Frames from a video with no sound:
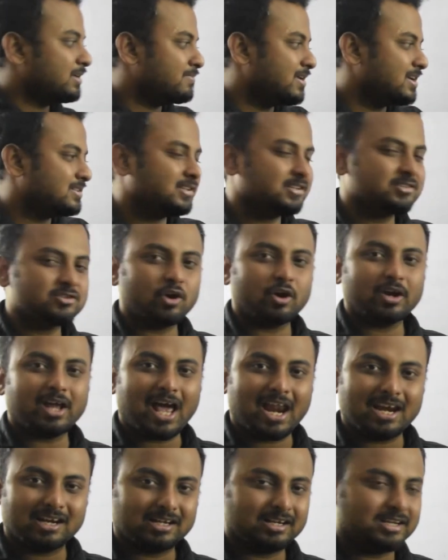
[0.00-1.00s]
bases, not
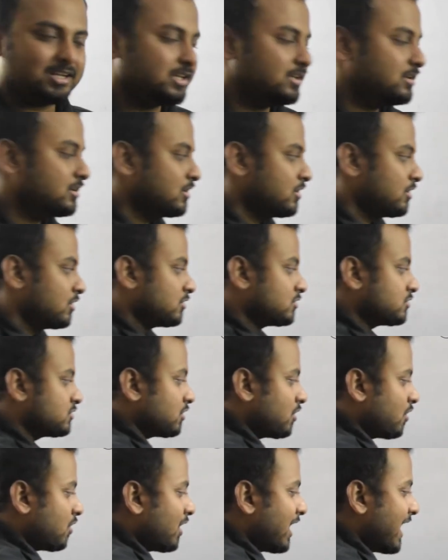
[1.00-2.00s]
alkali.
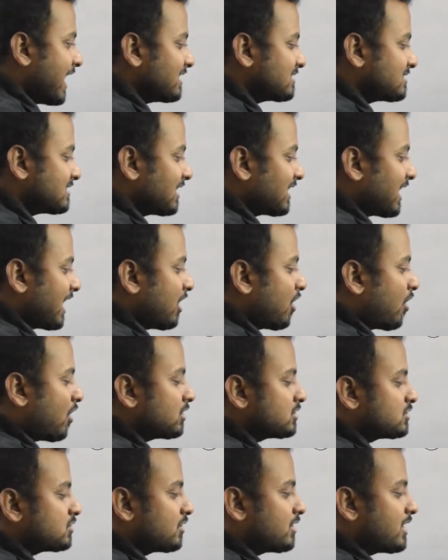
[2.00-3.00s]
So HCl can
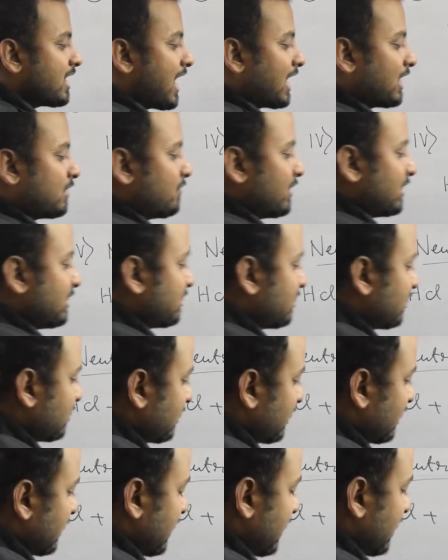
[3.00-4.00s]
also react with
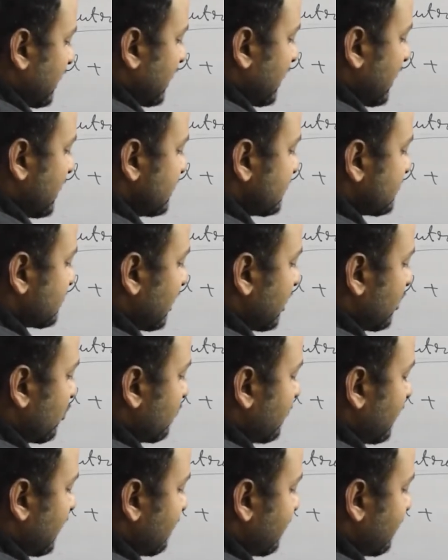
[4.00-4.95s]
insoluble